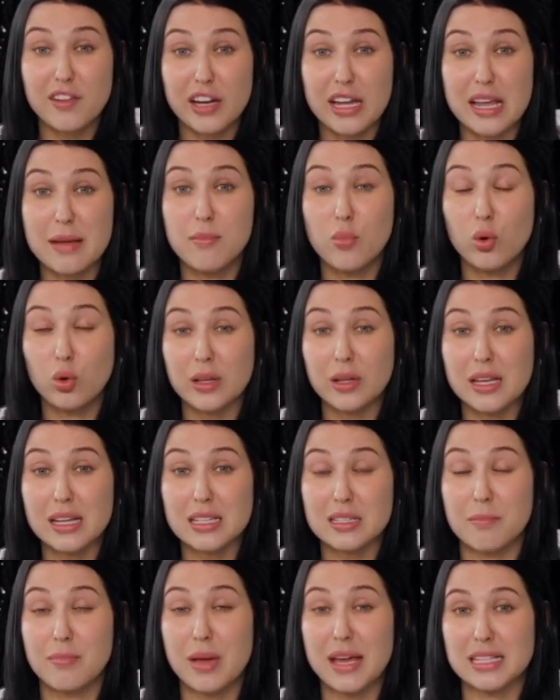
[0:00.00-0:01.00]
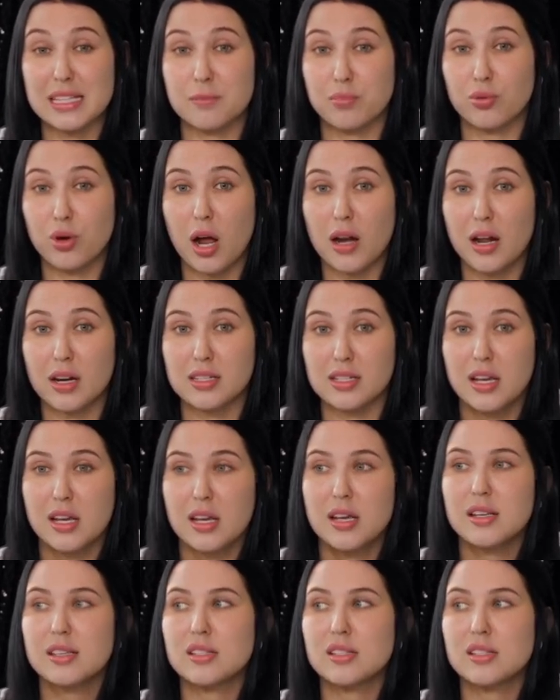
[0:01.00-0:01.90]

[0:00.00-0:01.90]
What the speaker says: very emollient based product.